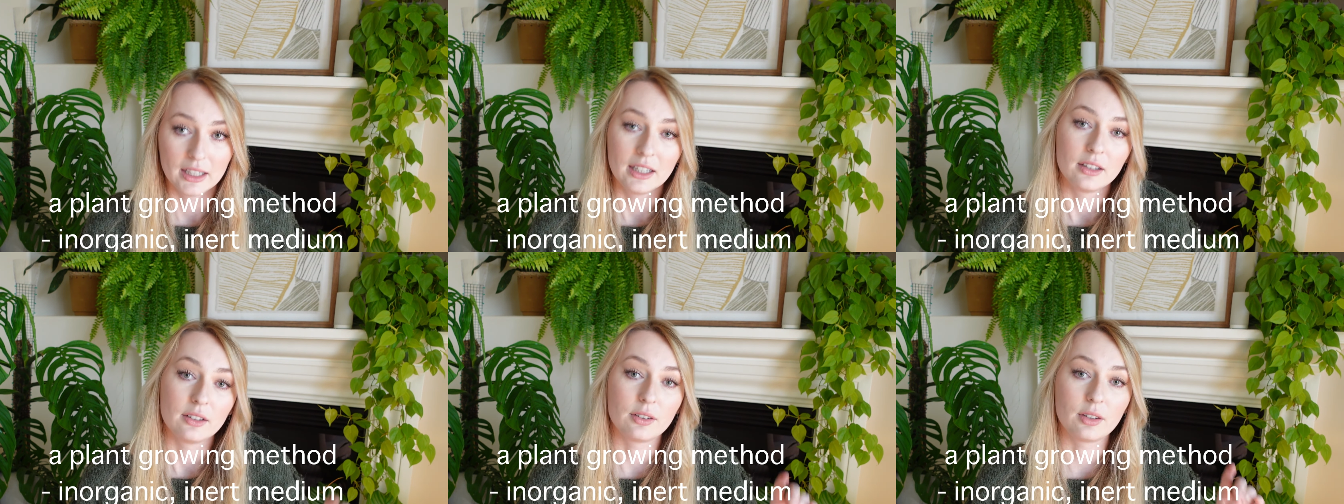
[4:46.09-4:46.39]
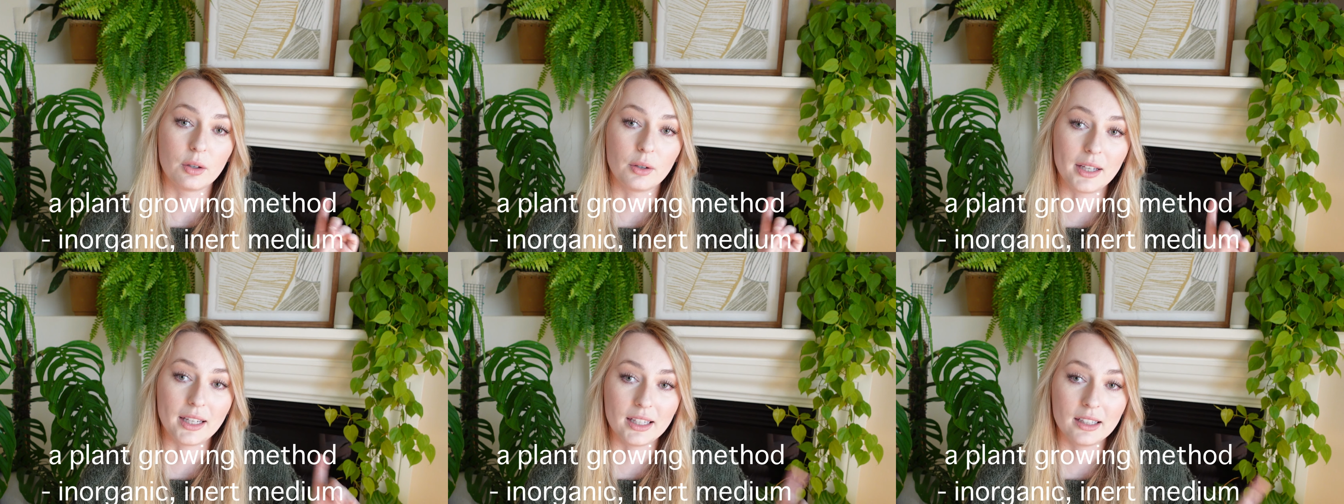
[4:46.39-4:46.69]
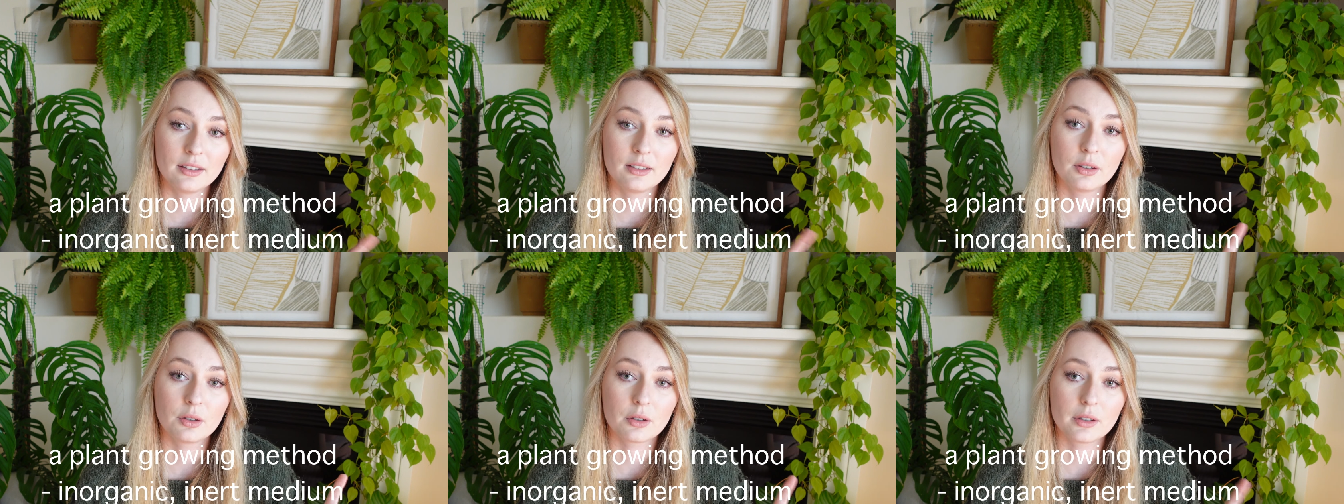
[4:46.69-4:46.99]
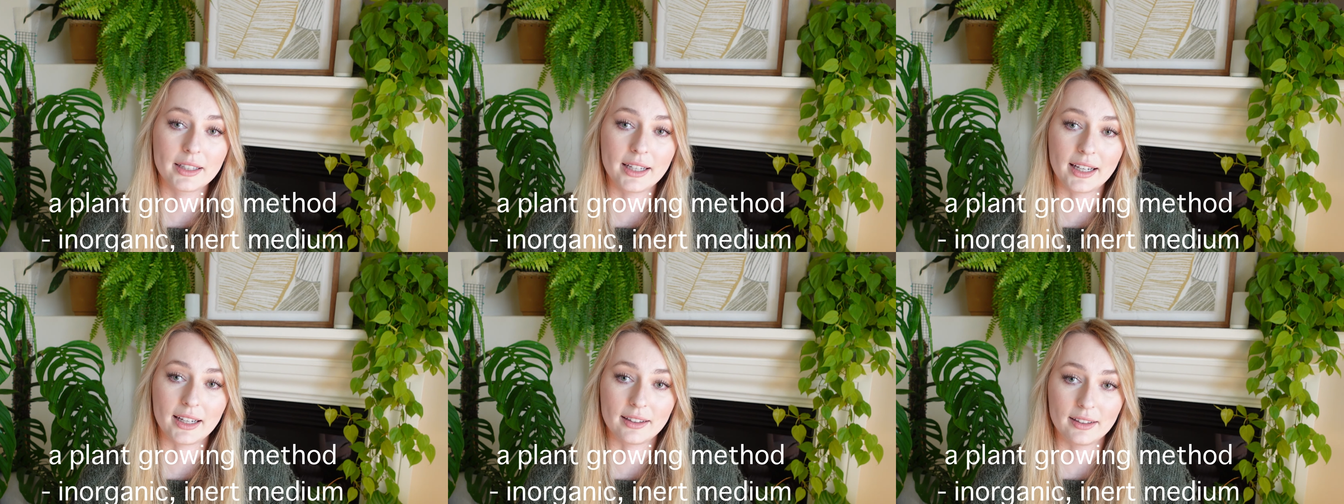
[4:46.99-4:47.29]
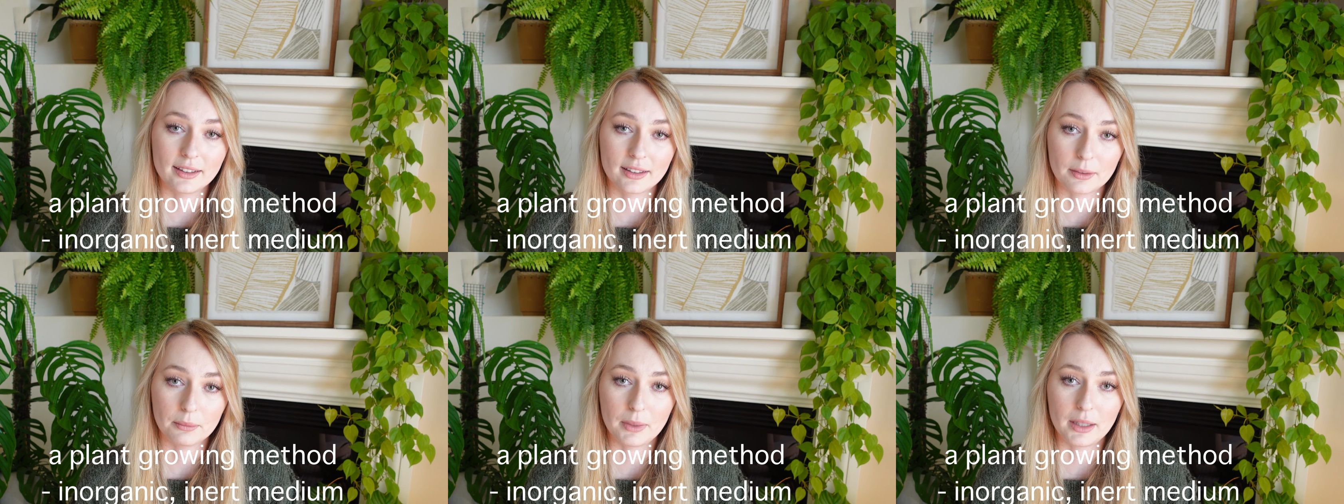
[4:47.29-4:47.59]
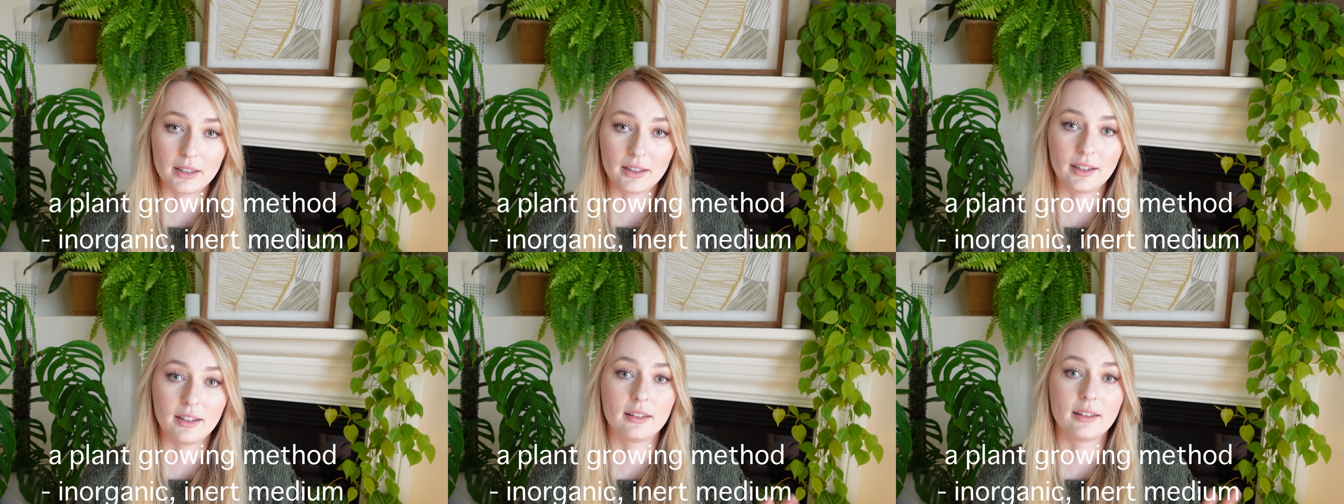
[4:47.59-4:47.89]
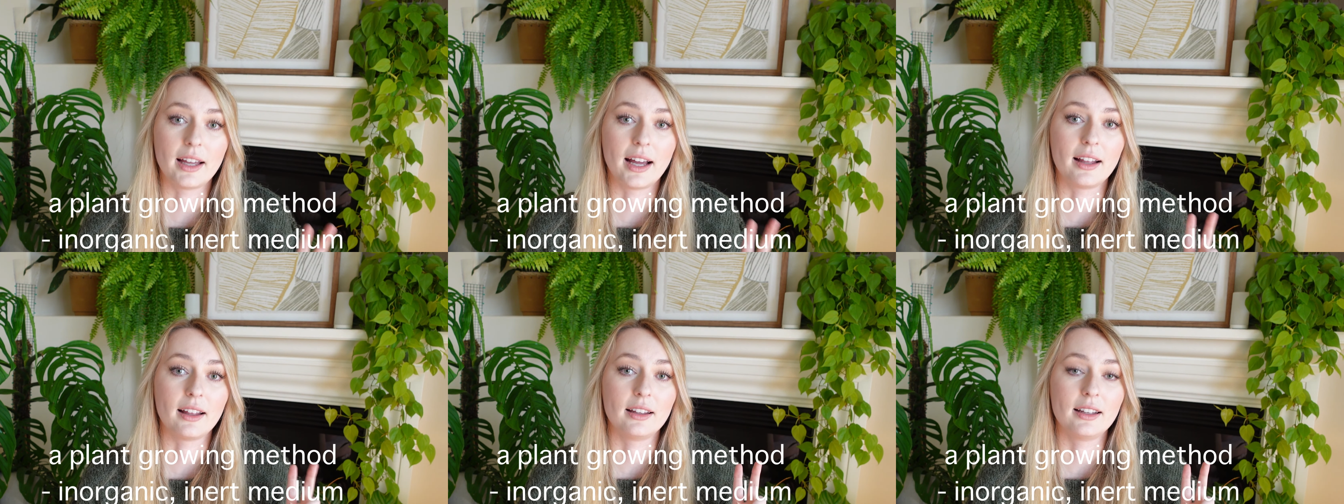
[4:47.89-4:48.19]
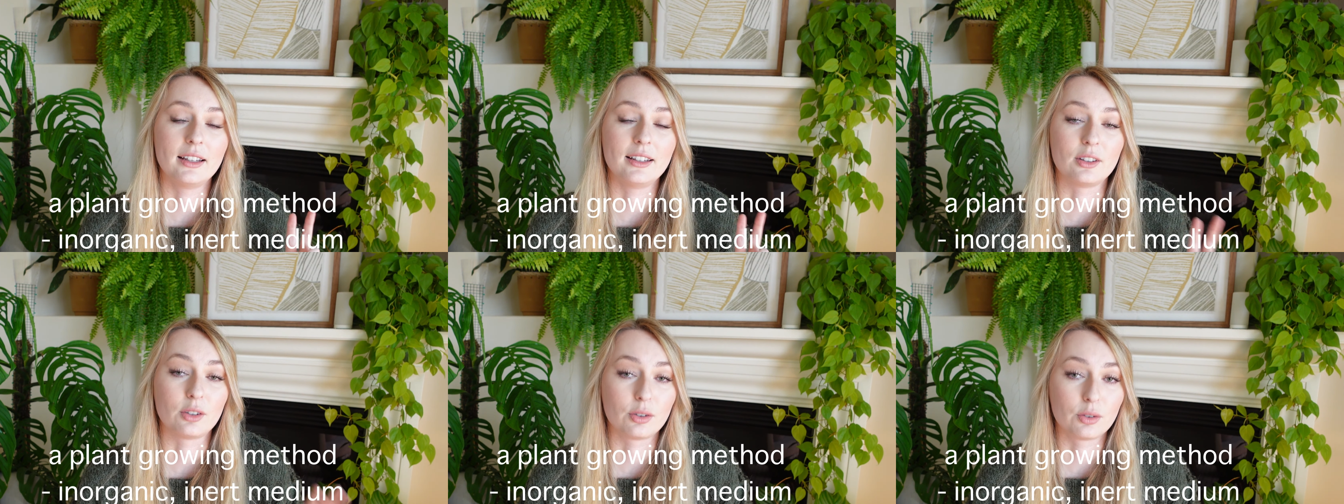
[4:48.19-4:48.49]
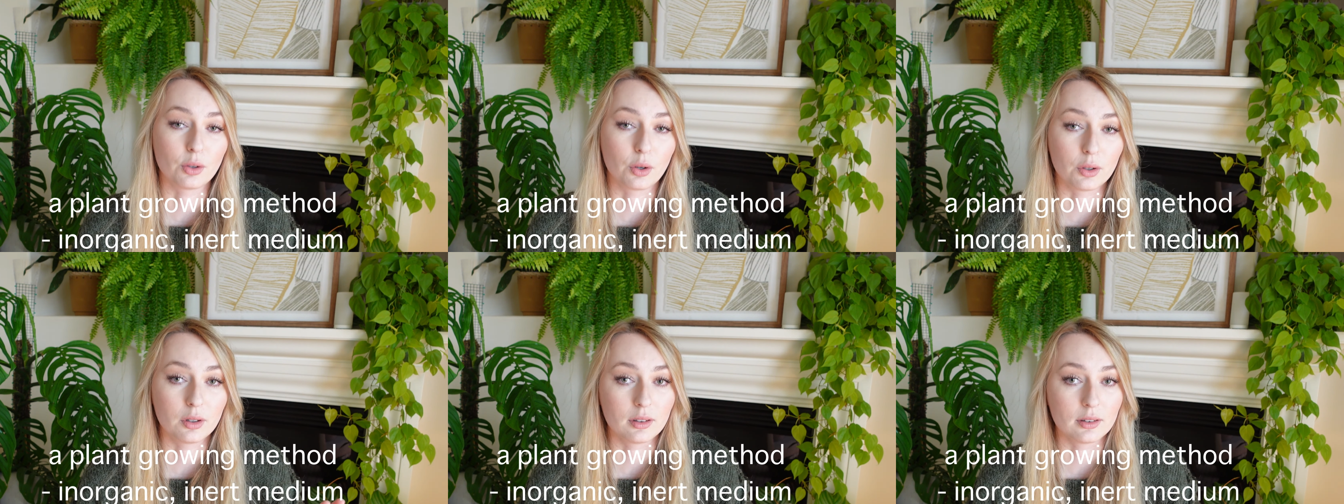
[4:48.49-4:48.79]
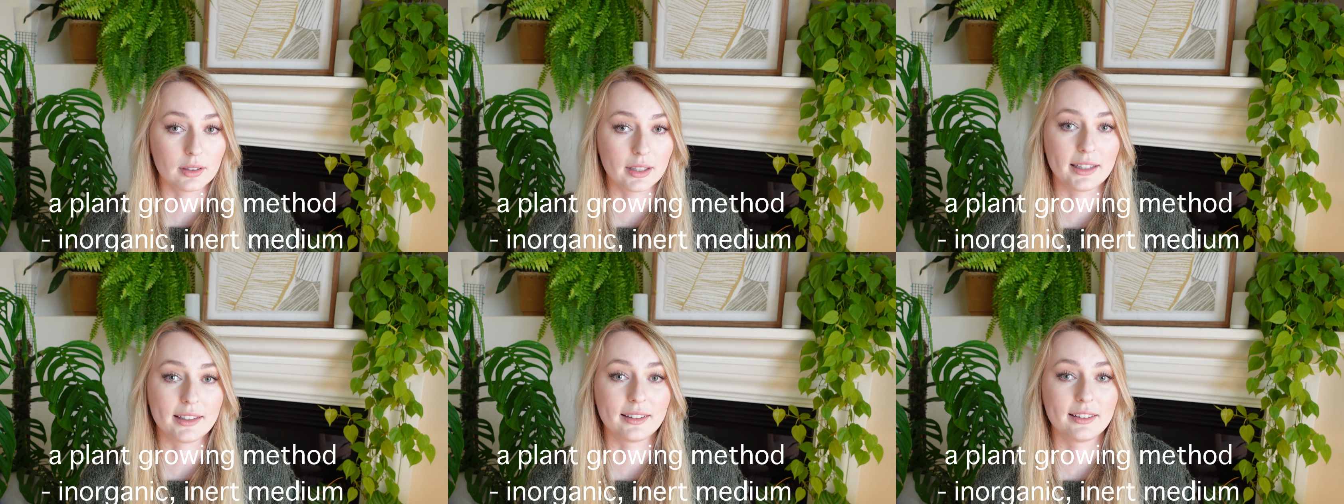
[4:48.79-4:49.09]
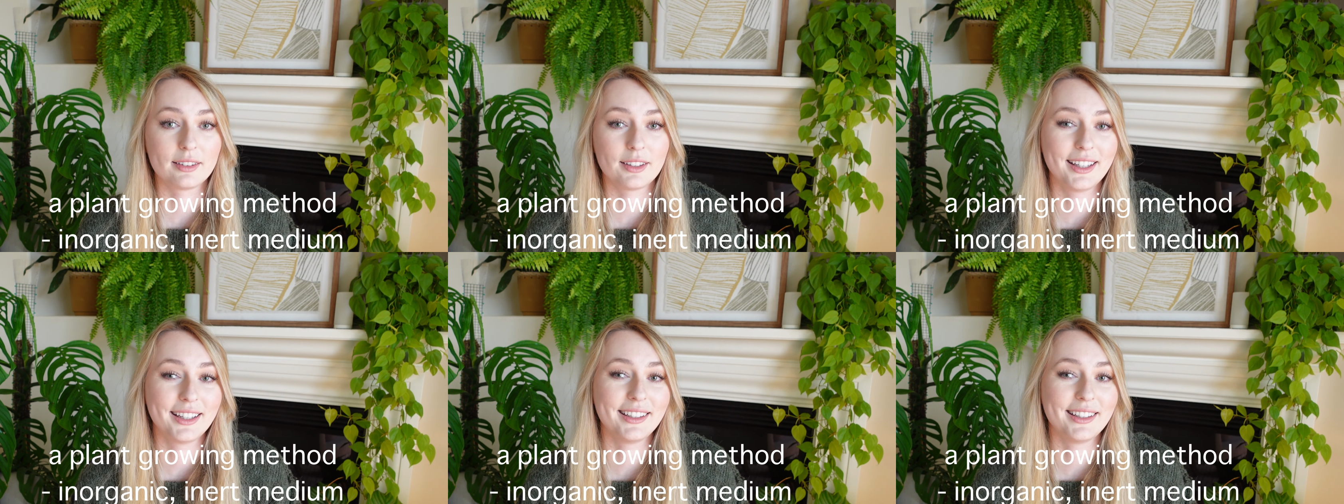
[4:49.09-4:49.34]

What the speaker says: So inorganic meaning that it's soilless,